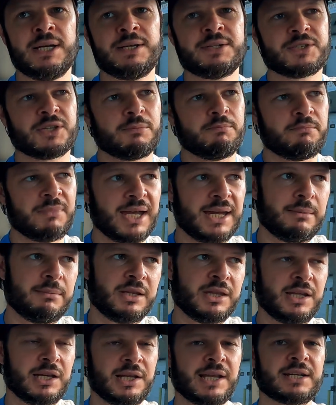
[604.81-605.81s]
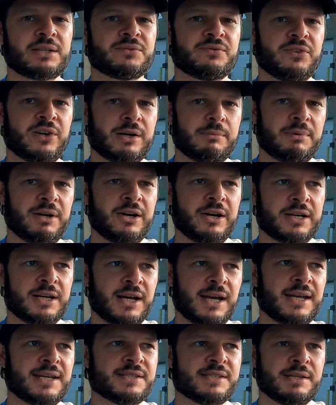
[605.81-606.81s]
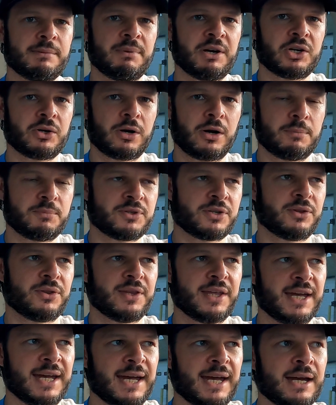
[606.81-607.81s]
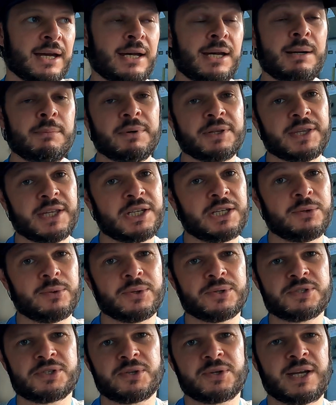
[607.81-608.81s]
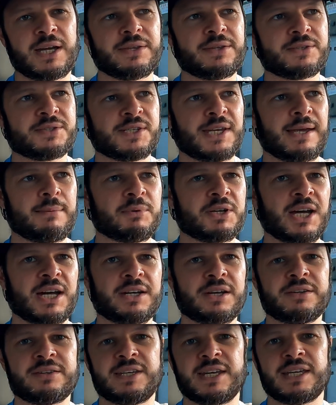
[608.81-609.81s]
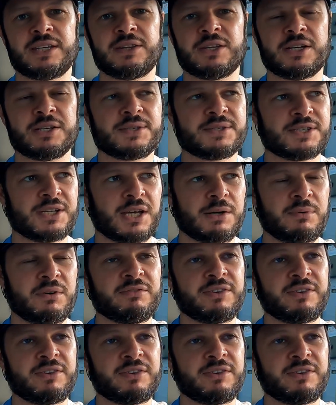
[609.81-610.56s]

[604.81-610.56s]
So maybe the Electrify America is the better option there, but then you also get the same kind of thing that uh,